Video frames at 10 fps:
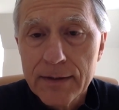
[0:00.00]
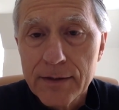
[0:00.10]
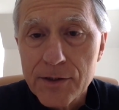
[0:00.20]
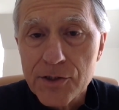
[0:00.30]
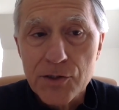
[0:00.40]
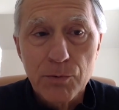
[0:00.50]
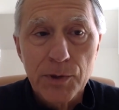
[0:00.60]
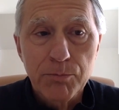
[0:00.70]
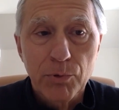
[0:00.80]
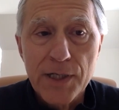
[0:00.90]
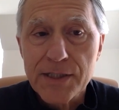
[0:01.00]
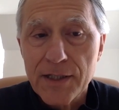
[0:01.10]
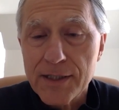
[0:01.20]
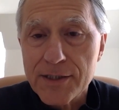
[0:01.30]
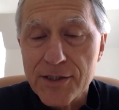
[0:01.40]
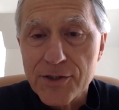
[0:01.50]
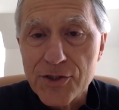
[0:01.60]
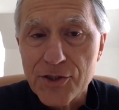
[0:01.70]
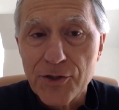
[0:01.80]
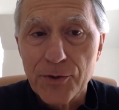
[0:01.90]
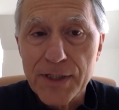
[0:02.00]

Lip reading: This is where presidents and senior